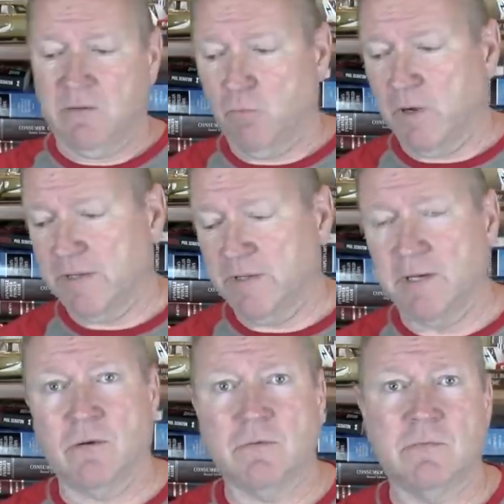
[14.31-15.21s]
What, you
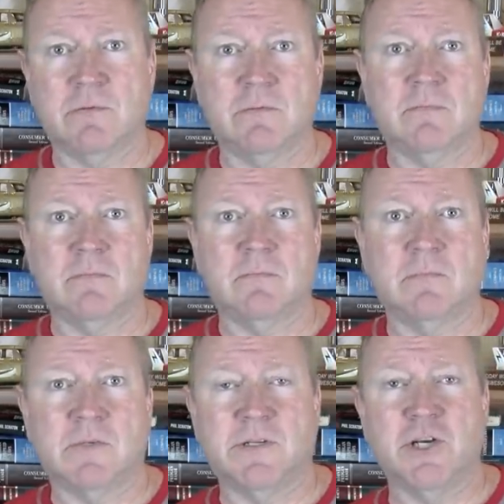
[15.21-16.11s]
know,
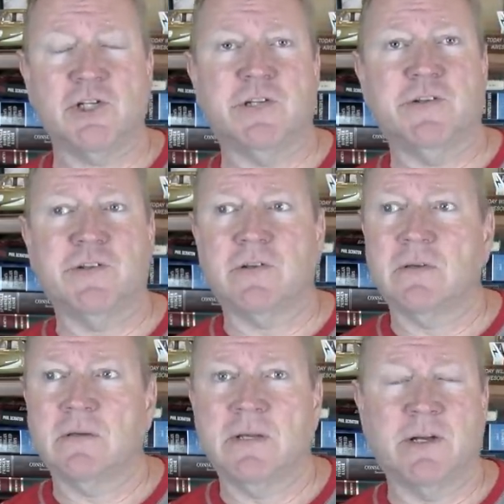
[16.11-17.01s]
conditions
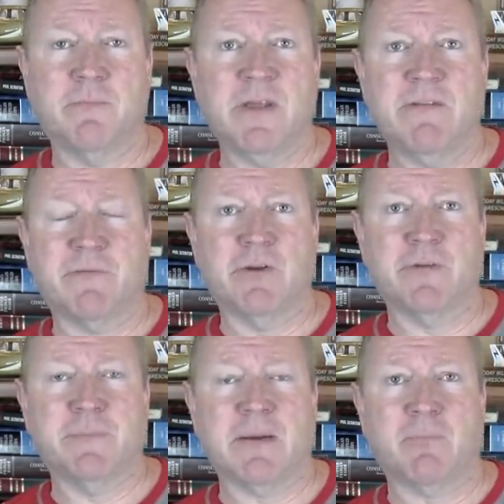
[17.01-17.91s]
can there be for you to
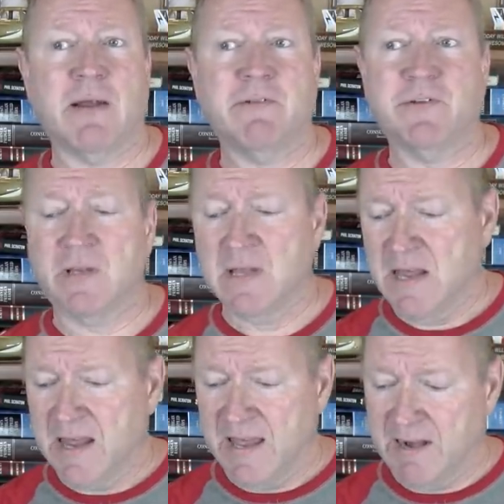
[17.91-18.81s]
expect privacy?
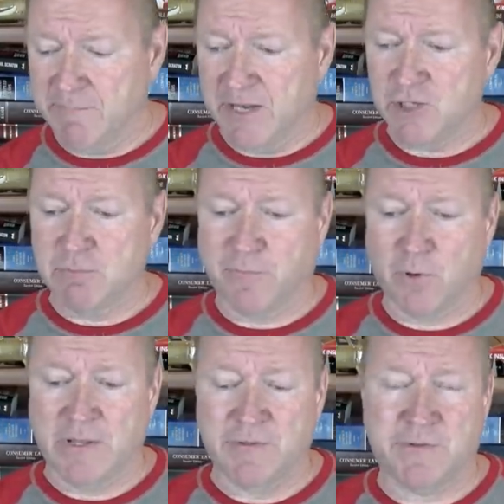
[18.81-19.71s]
And I mentioned
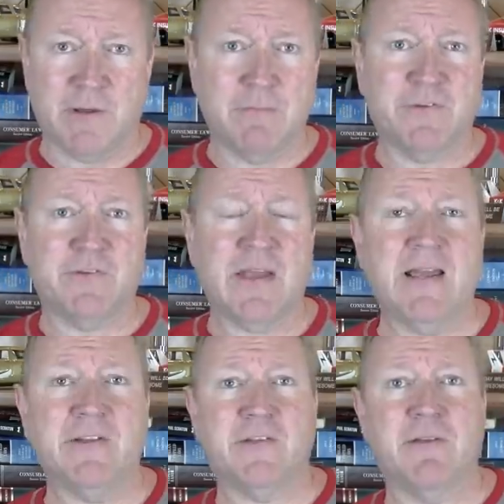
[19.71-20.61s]
before that some
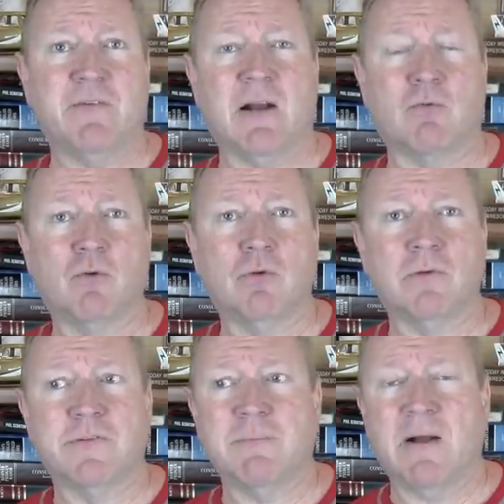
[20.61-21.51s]
states have got
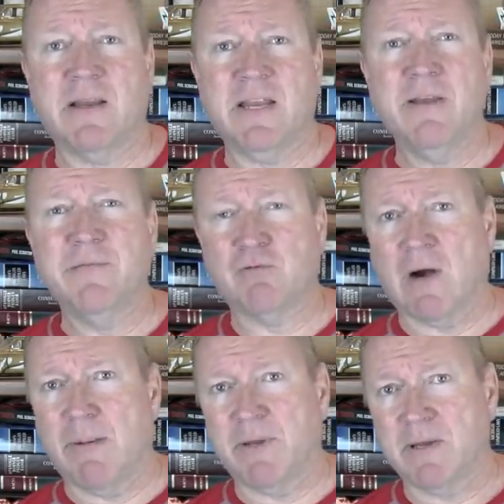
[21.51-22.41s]
rules about
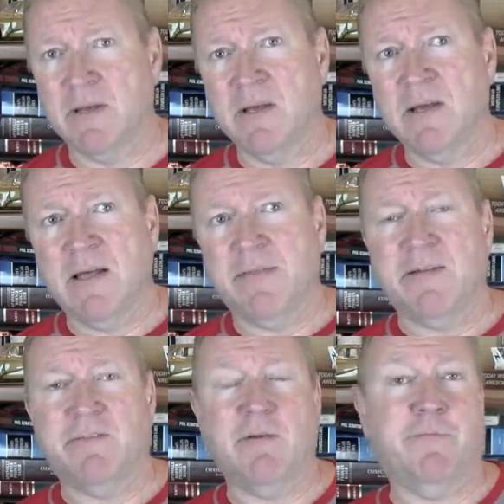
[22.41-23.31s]
eavesdropping
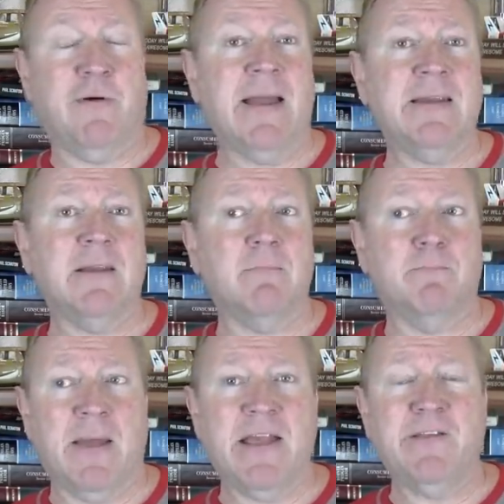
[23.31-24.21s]
that define
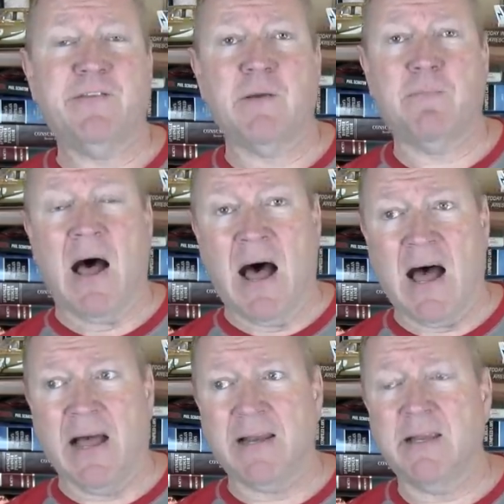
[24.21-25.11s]
it based
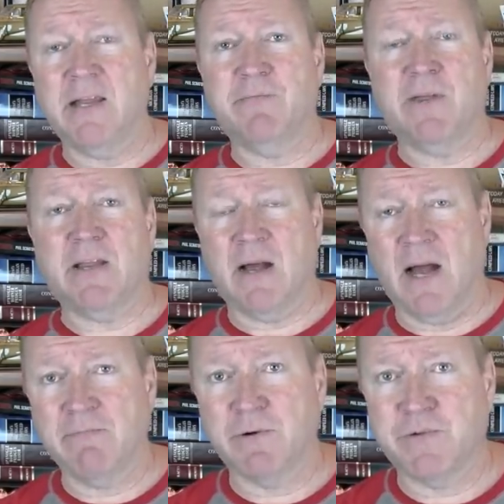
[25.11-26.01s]
upon if a
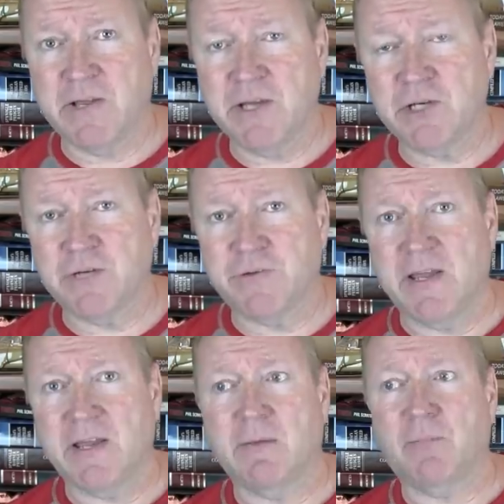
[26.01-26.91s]
conversation is
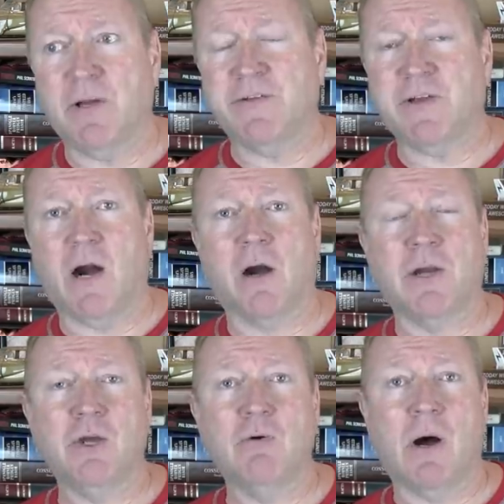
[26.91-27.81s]
taking place, are
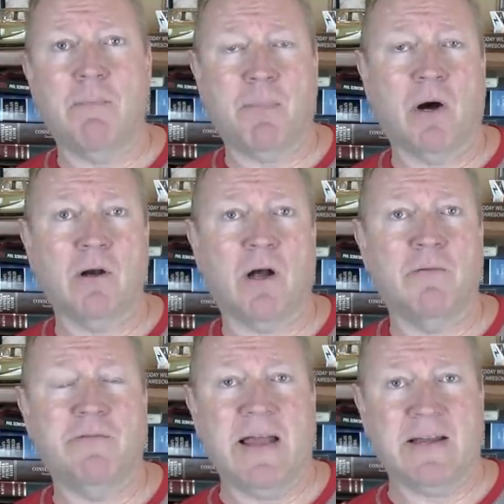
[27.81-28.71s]
you a part
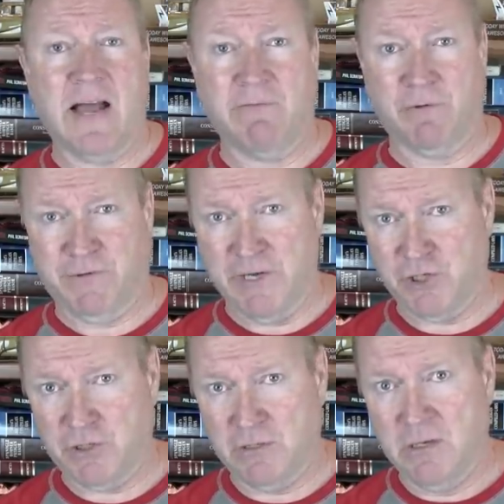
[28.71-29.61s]
of that
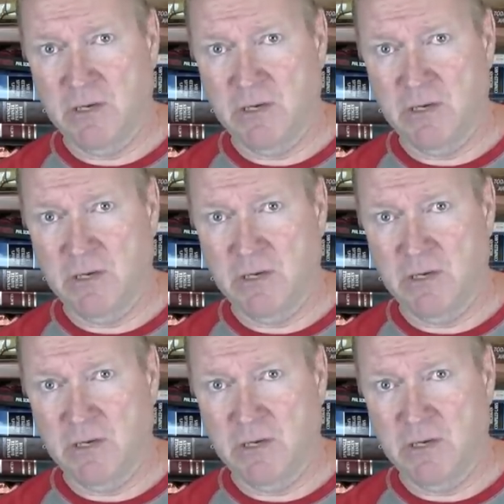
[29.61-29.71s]
conversation?